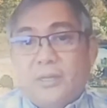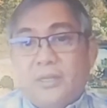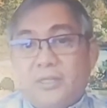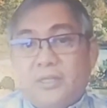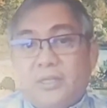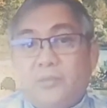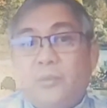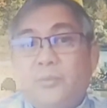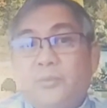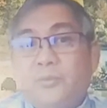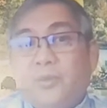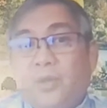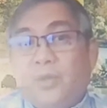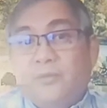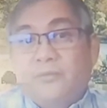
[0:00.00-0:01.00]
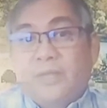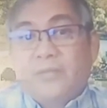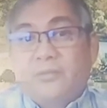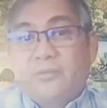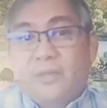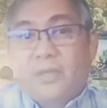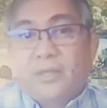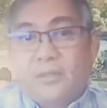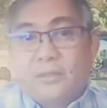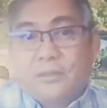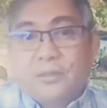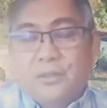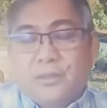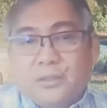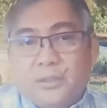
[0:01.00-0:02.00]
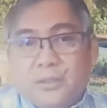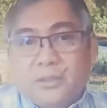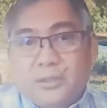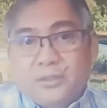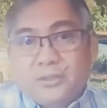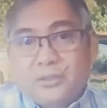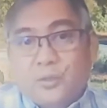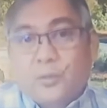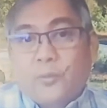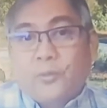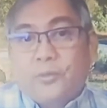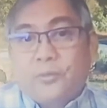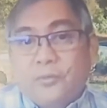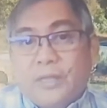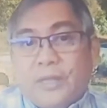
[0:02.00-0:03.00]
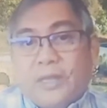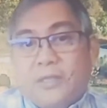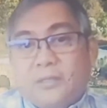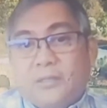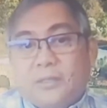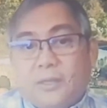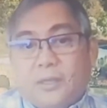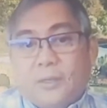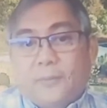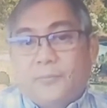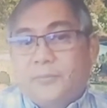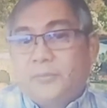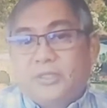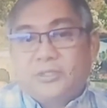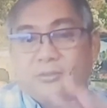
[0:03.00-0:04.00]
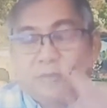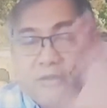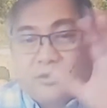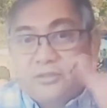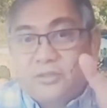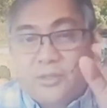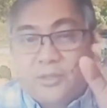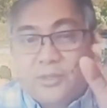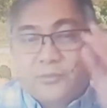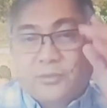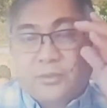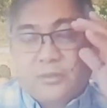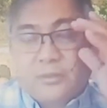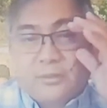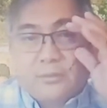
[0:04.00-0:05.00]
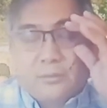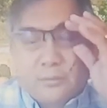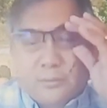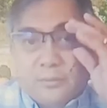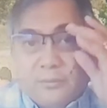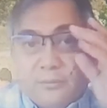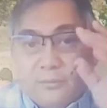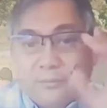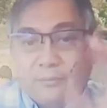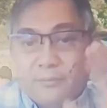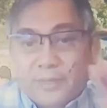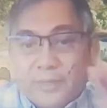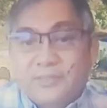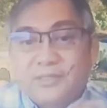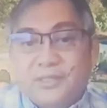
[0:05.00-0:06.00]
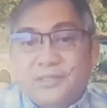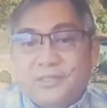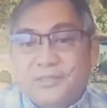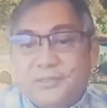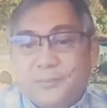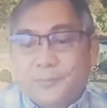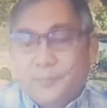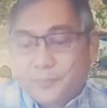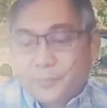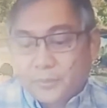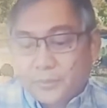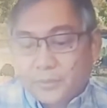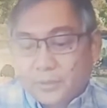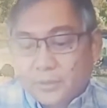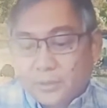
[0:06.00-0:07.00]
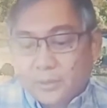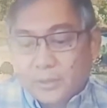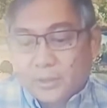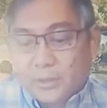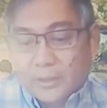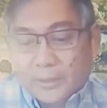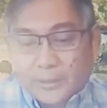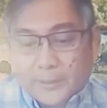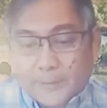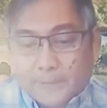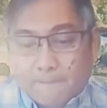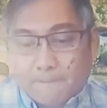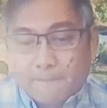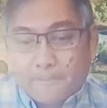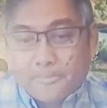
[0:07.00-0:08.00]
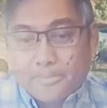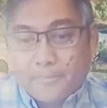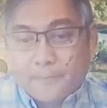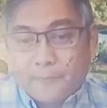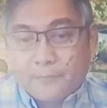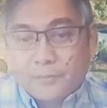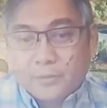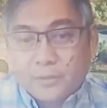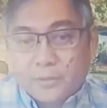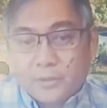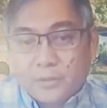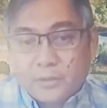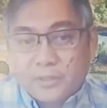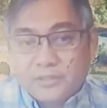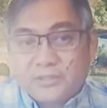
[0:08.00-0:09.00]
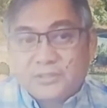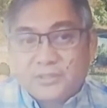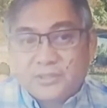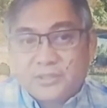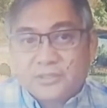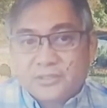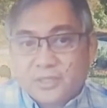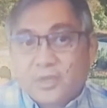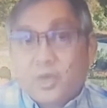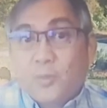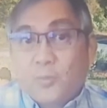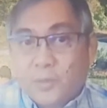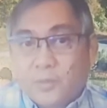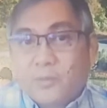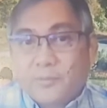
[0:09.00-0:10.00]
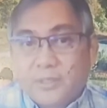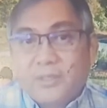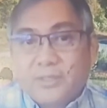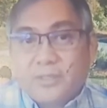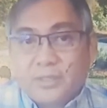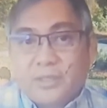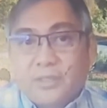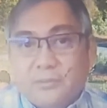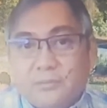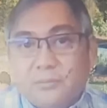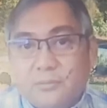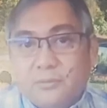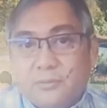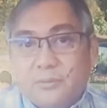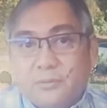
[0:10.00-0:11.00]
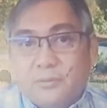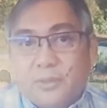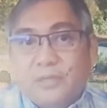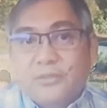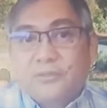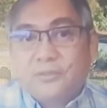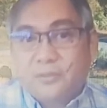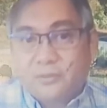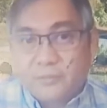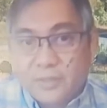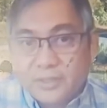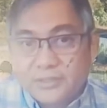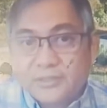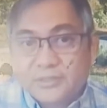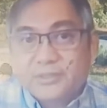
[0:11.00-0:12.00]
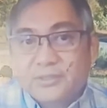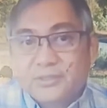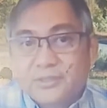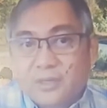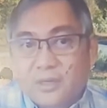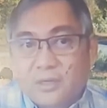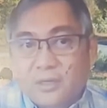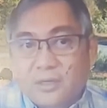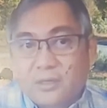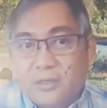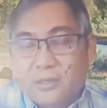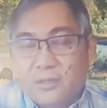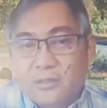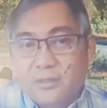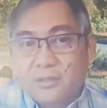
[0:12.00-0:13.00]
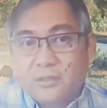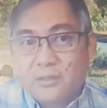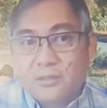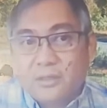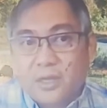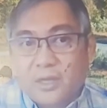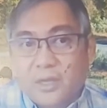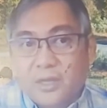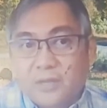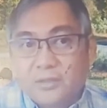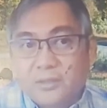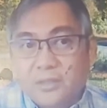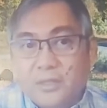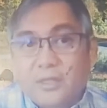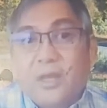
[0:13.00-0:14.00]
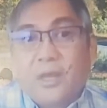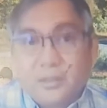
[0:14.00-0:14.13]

then we put all of that together. So when we do that, just on a conceptual basis, um, it's a low probability, right? So the risks are not a lot.